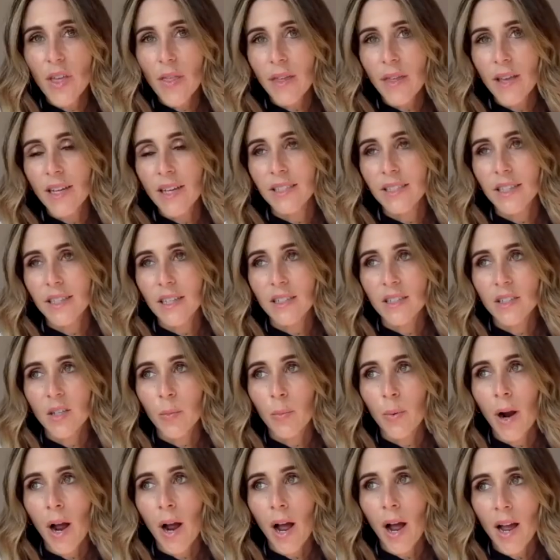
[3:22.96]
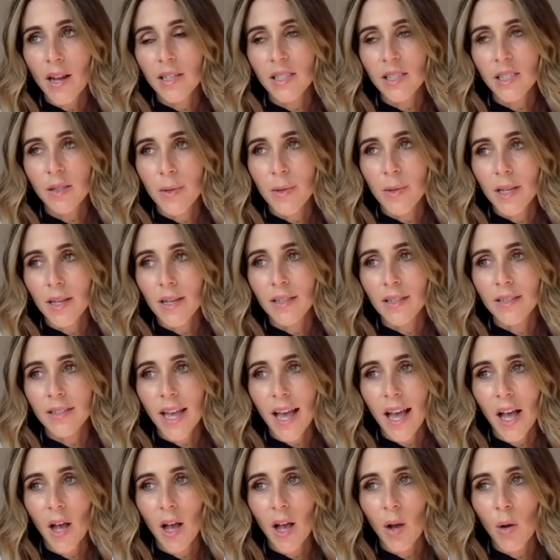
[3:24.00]
things that surprised me is
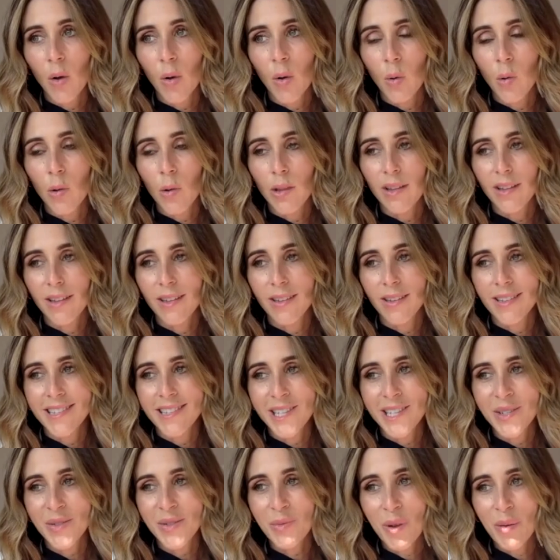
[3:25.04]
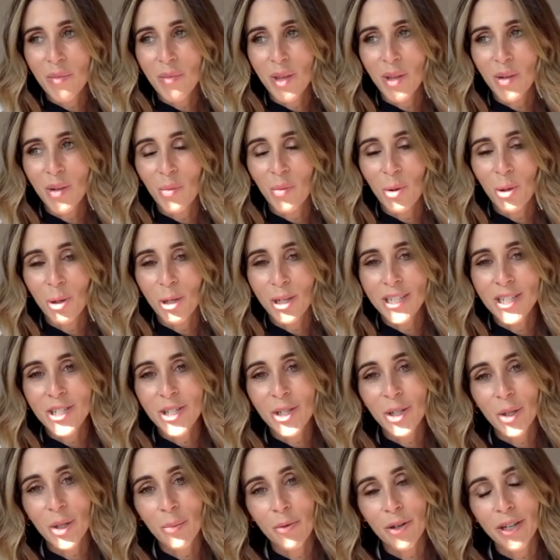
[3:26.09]
how these women were
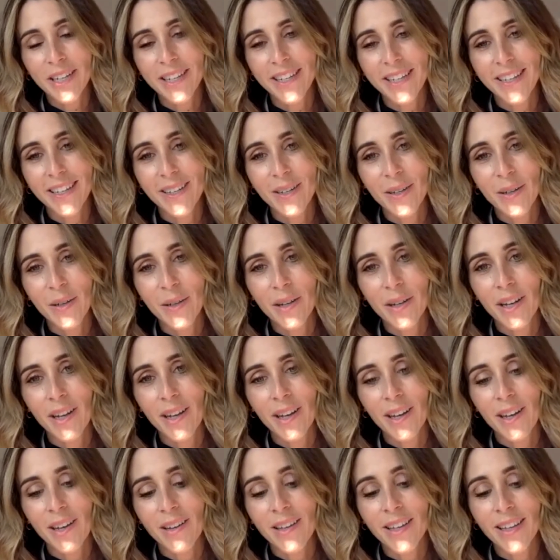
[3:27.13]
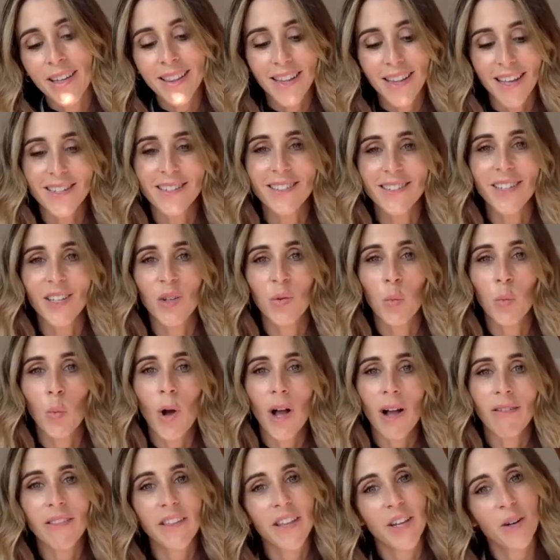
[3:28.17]
interpreted uh, in London
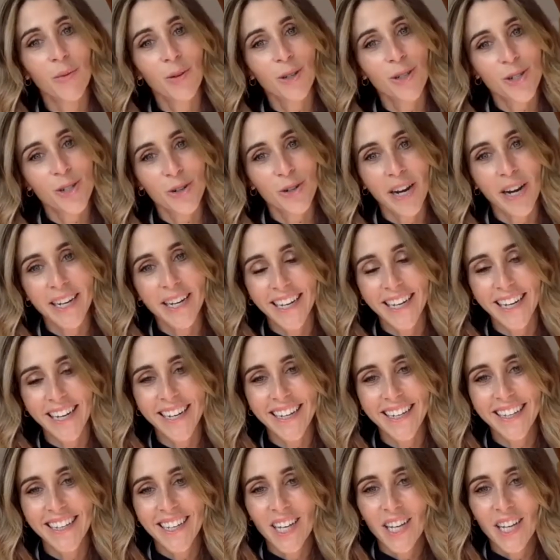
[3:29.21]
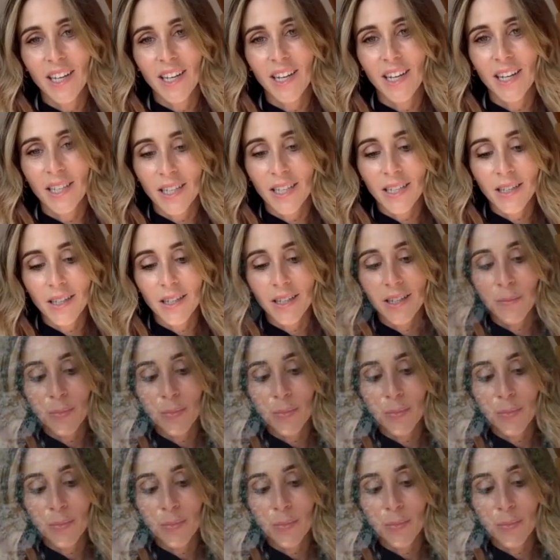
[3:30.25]
while they were training, uh, and, and,